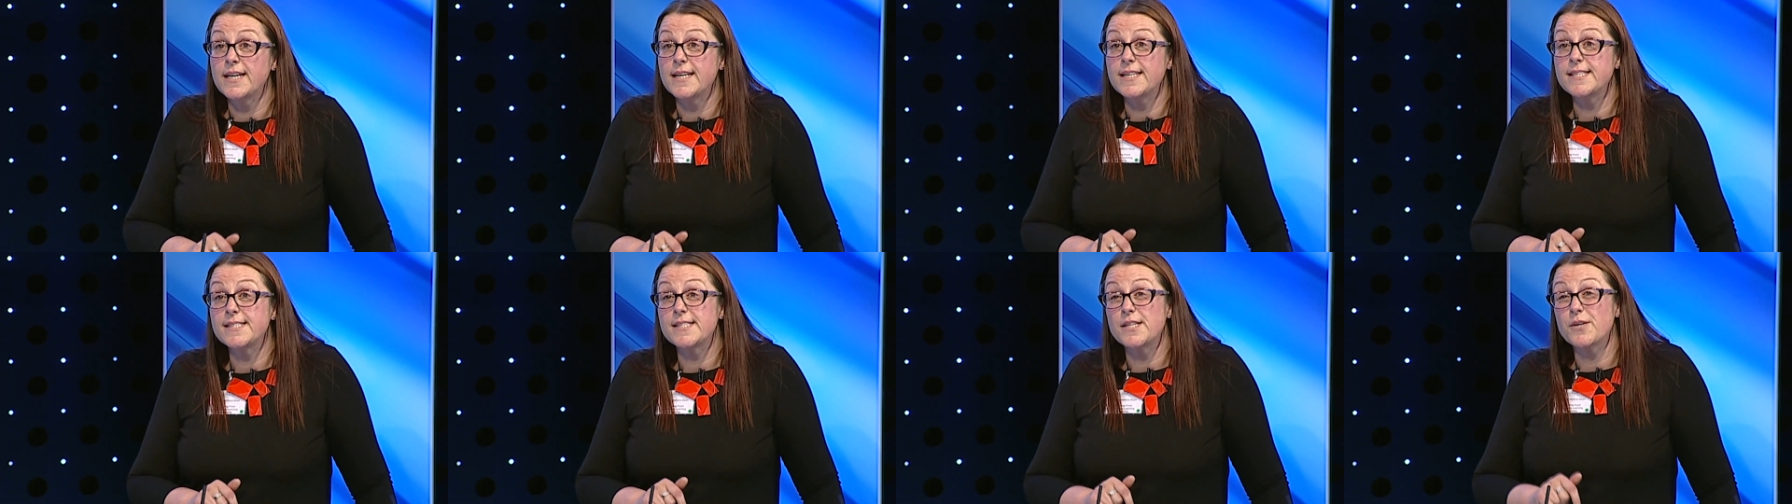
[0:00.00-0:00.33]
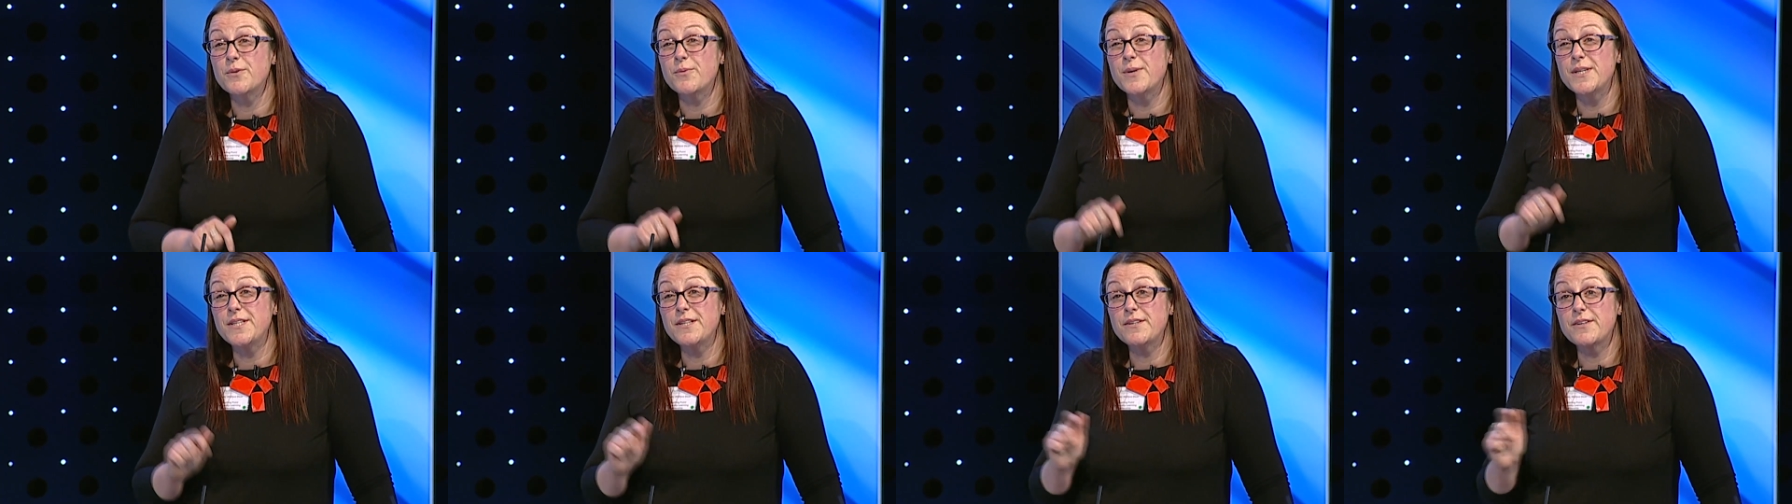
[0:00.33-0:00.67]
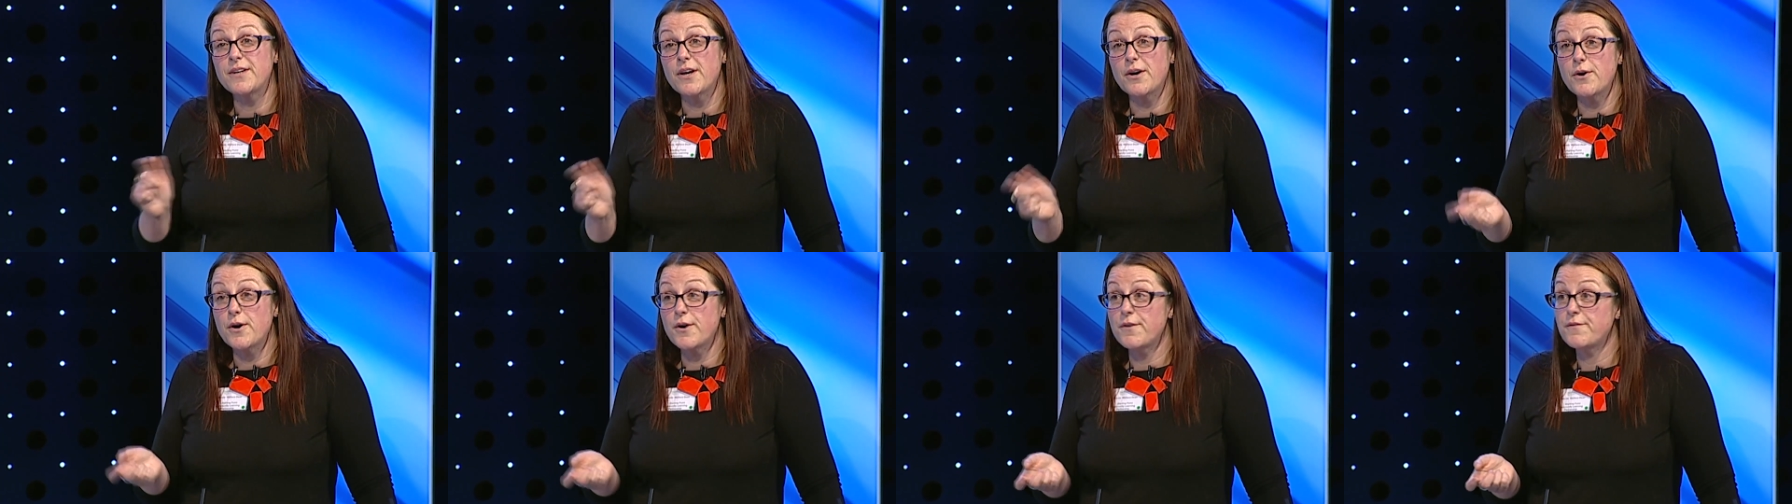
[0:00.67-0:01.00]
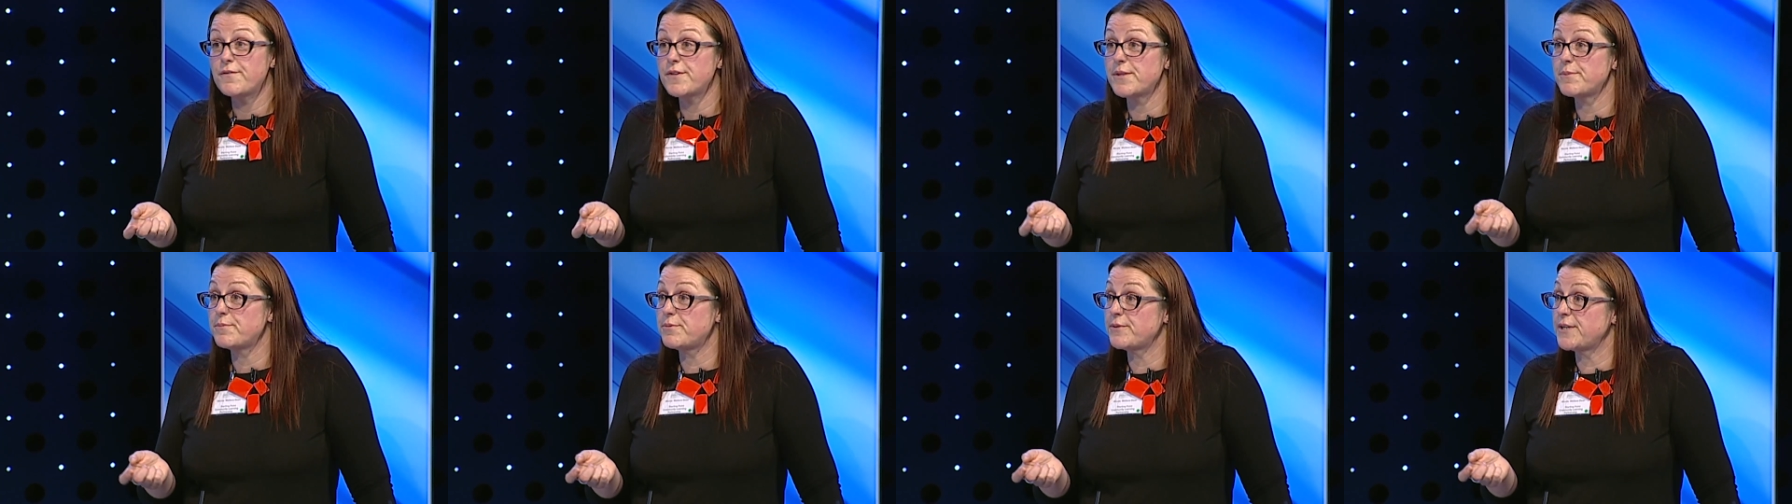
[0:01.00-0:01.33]
is that when you go
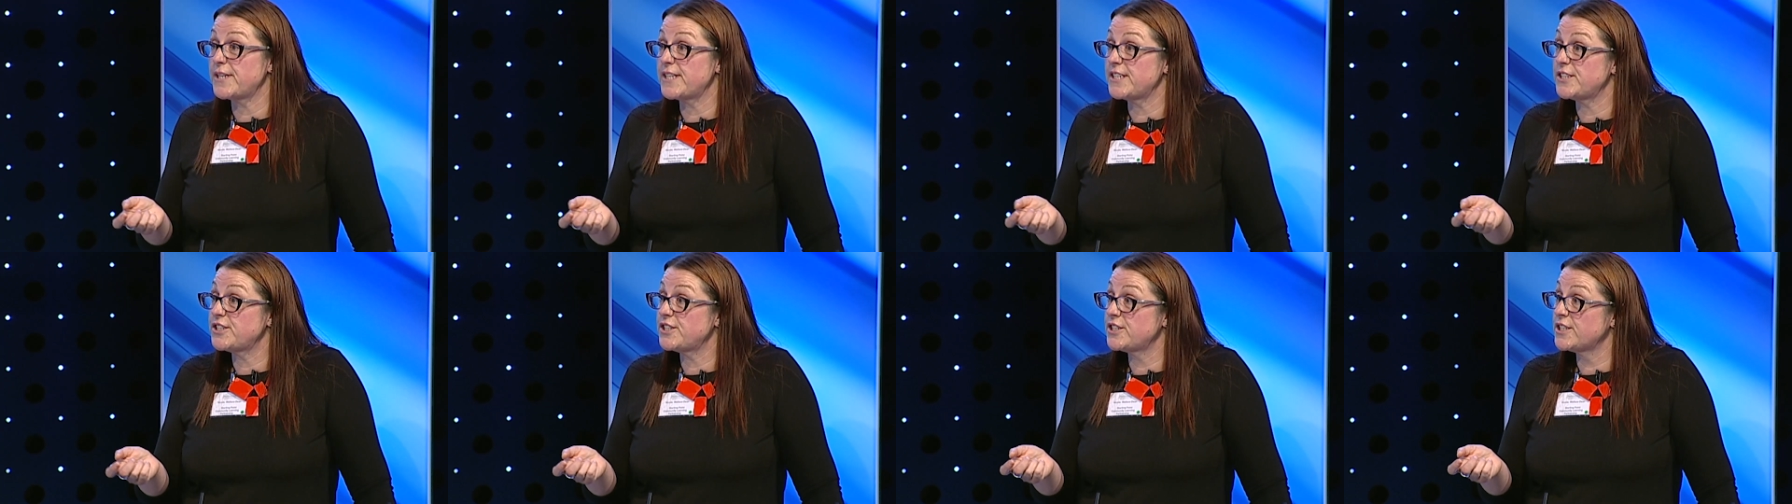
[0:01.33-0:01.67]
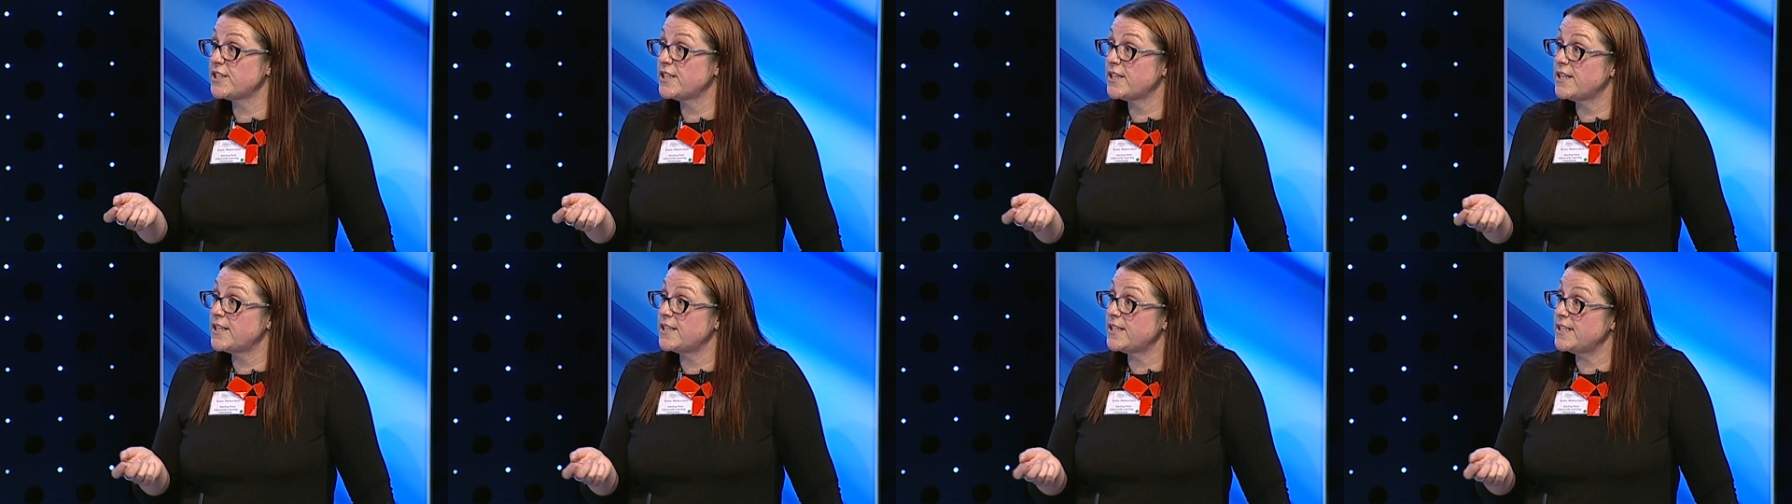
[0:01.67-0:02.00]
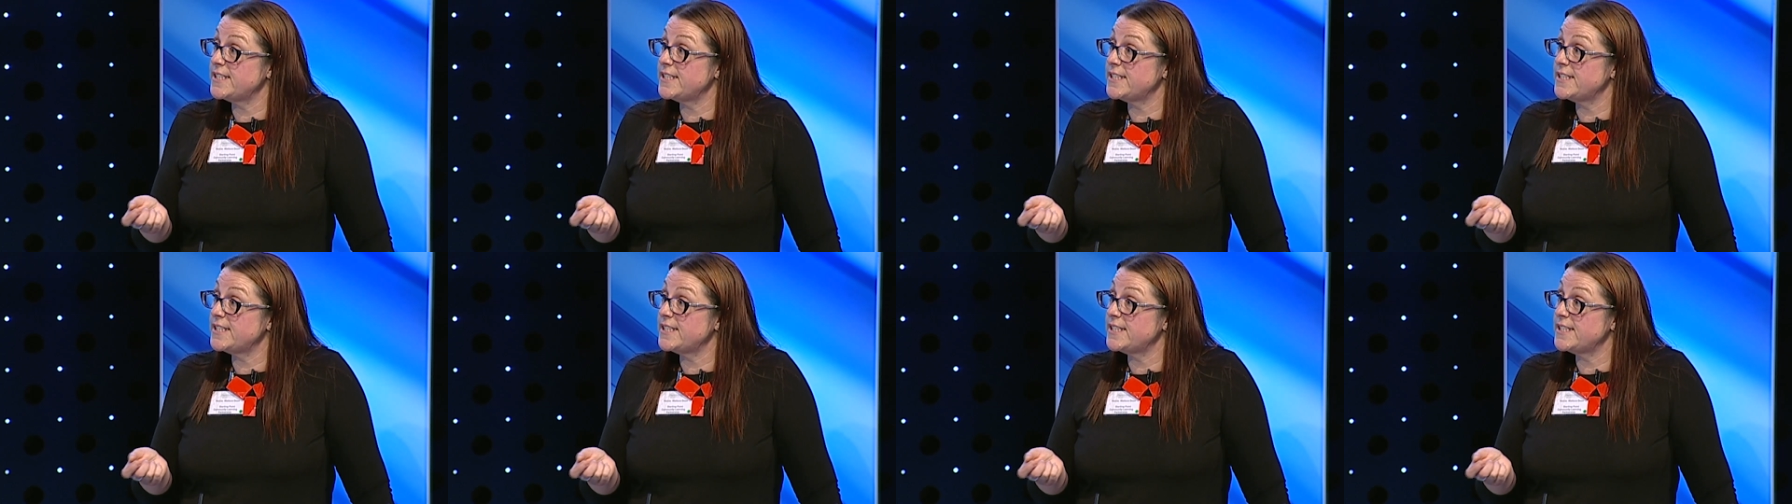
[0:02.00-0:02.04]
over the bridge,